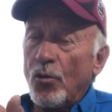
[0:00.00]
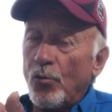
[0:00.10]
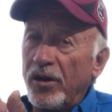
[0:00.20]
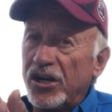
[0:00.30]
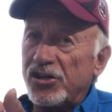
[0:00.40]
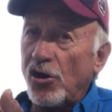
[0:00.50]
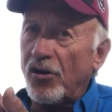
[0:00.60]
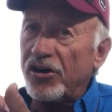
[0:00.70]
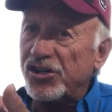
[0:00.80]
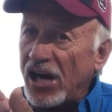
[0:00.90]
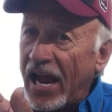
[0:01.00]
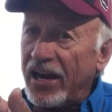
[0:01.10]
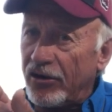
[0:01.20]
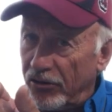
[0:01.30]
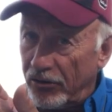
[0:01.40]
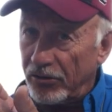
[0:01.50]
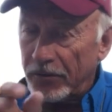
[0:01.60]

with a shorter shank hook